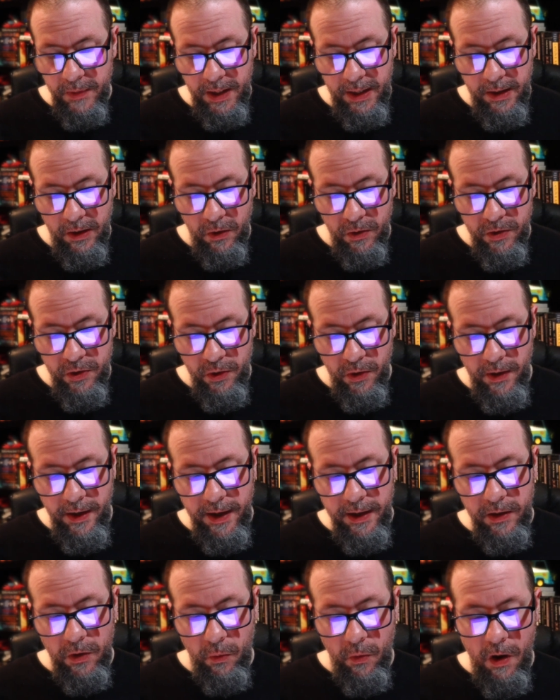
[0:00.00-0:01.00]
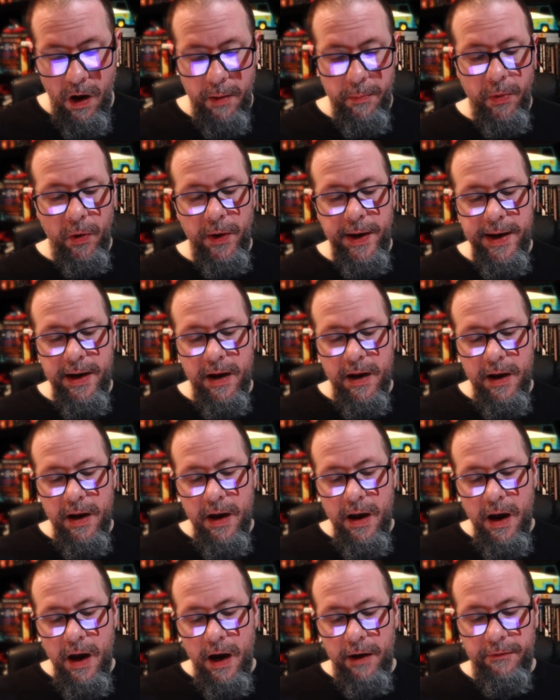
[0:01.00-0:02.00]
killed during the robbery
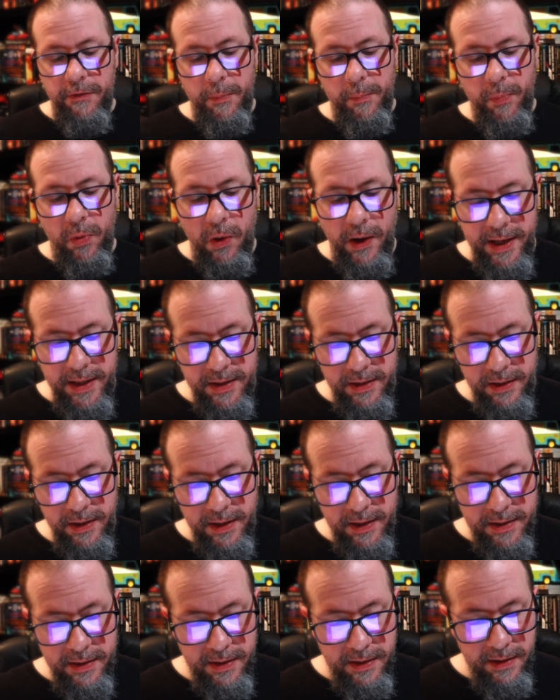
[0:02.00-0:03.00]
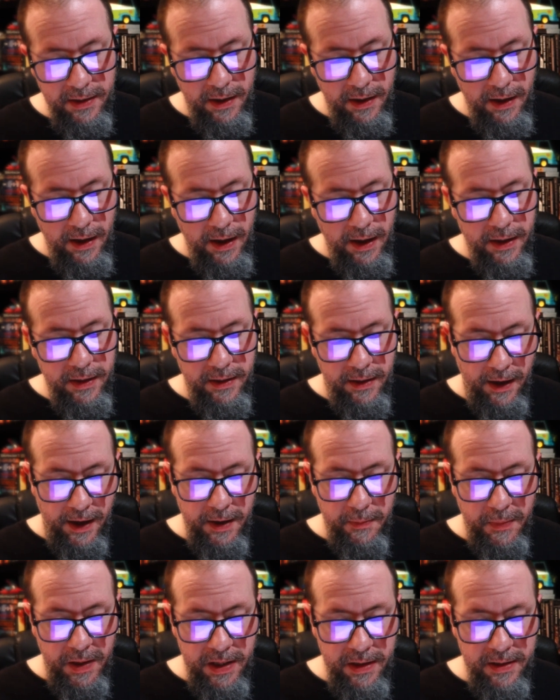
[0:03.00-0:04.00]
of a priceless
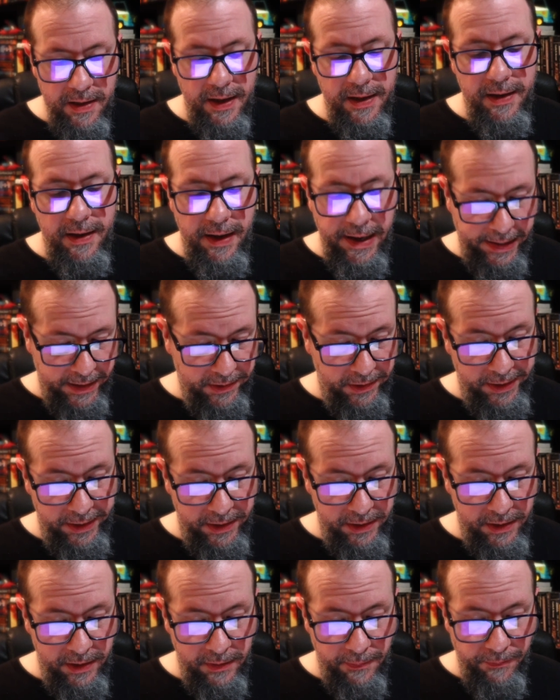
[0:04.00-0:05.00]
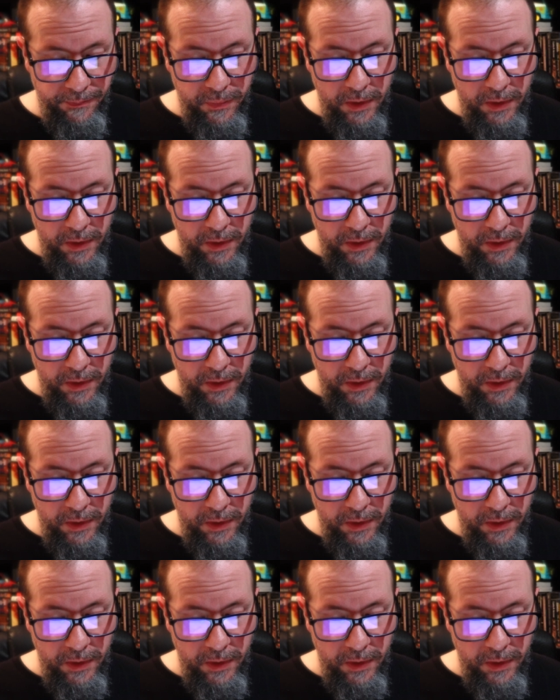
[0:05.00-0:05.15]
diamond necklace.